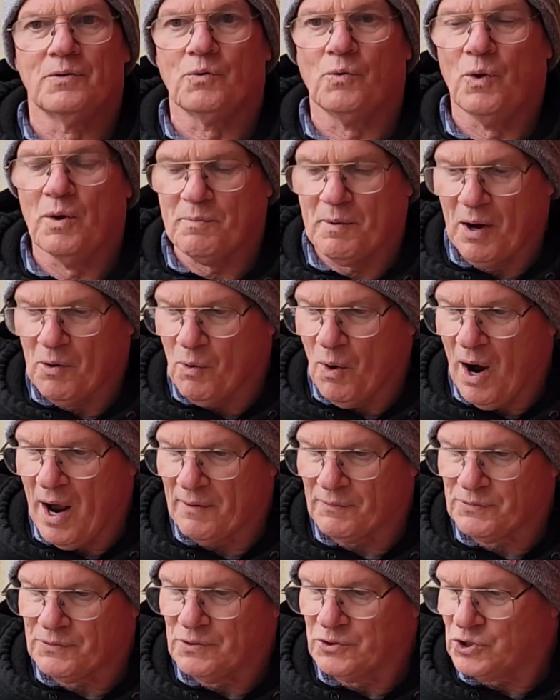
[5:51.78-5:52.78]
With my
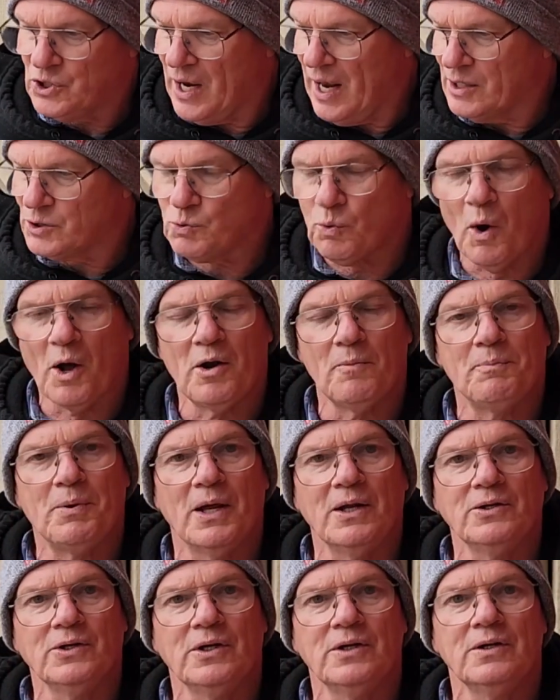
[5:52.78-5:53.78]
wife, she has one
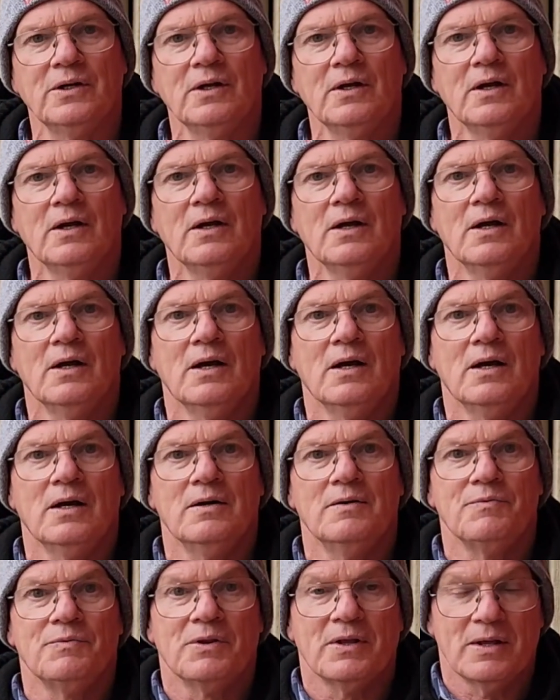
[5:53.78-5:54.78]
opinion
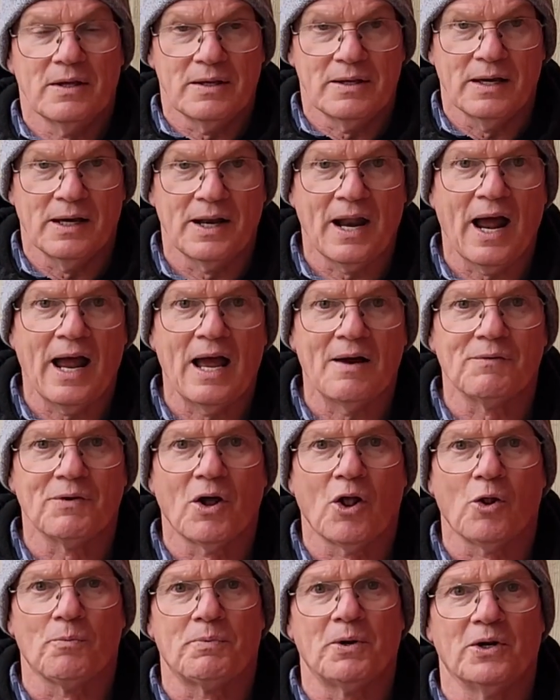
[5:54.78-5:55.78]
and I have
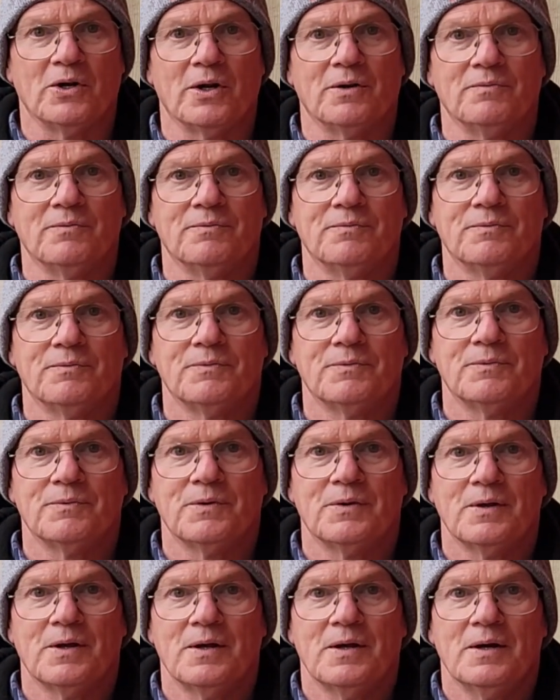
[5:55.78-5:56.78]
another opinion,
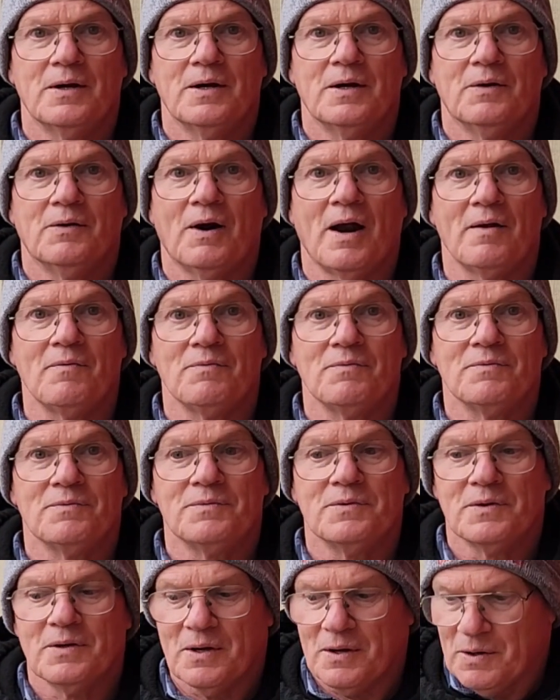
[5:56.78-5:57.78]
right?
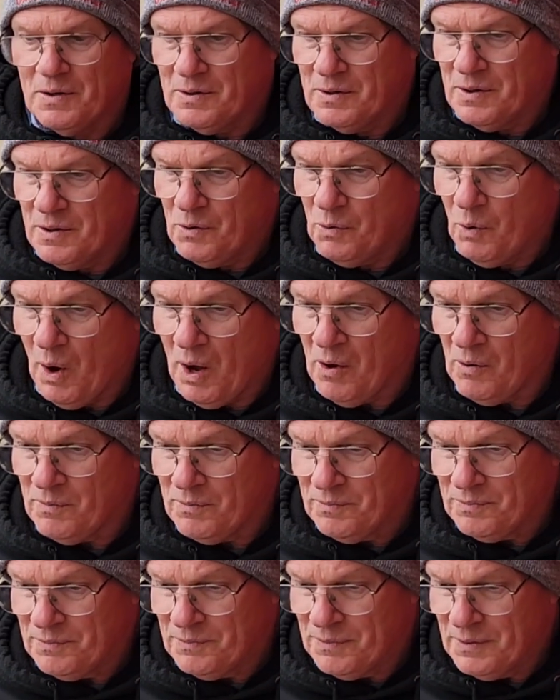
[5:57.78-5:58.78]
Well,
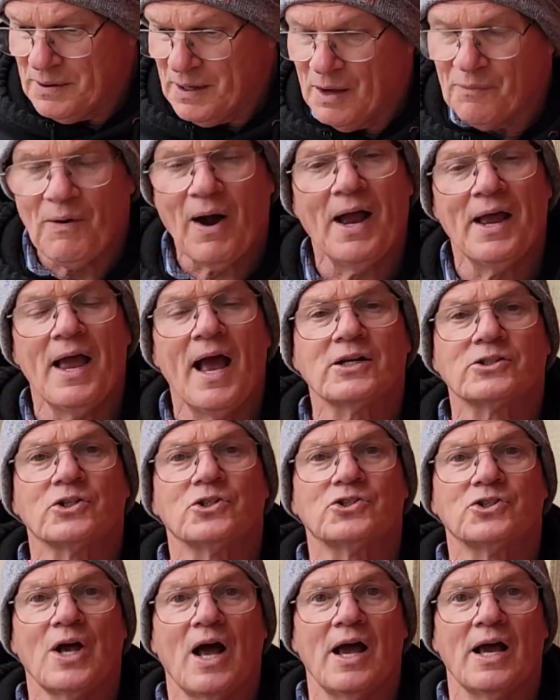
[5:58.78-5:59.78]
if I
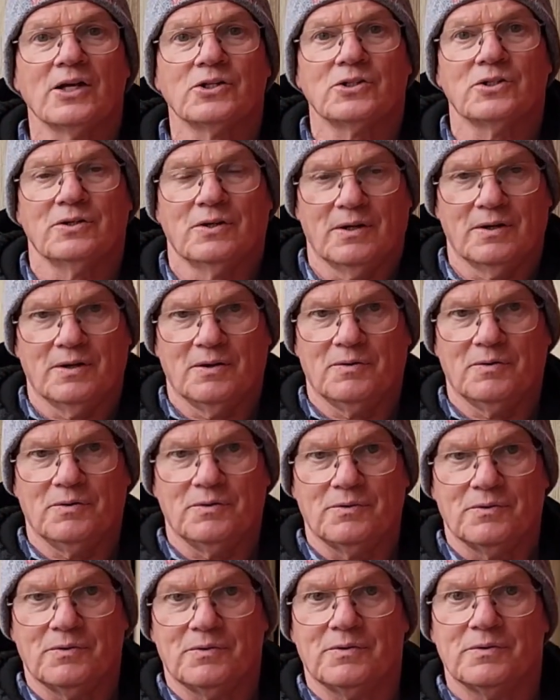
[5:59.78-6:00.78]
exercise
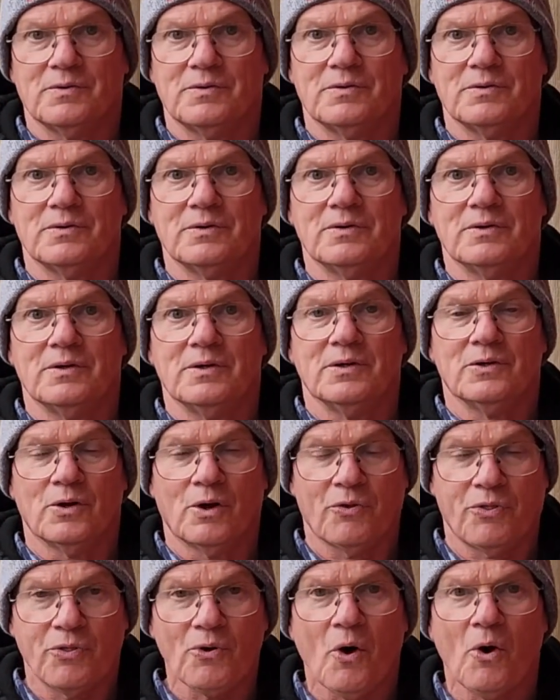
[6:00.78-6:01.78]
the
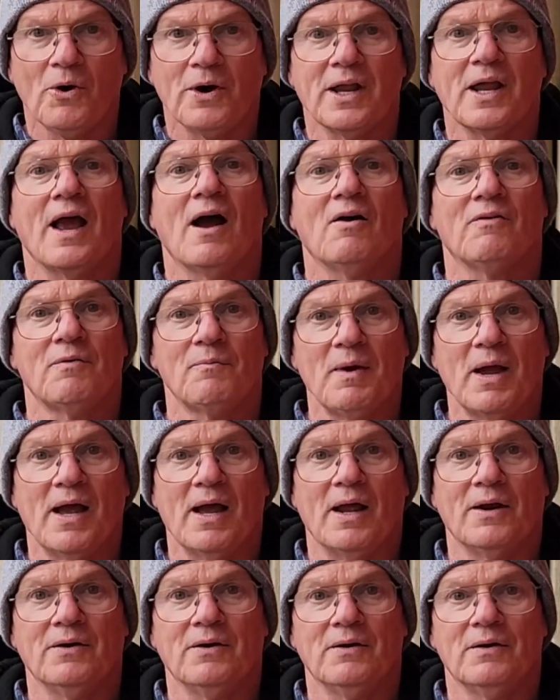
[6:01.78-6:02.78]
authority of a
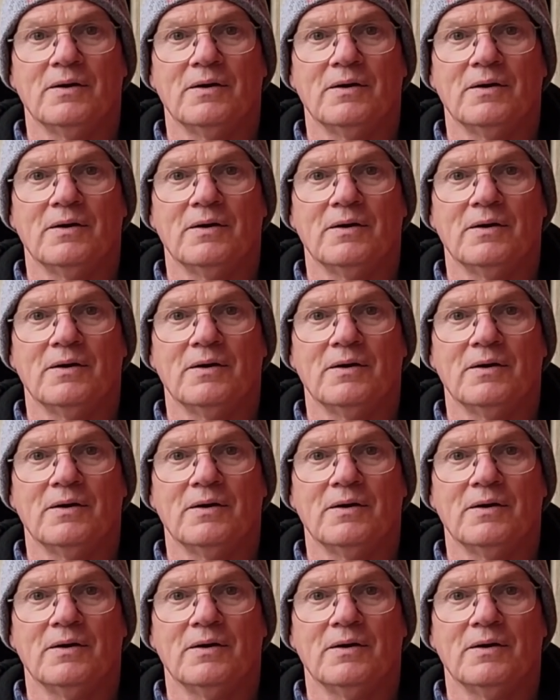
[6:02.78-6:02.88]
man,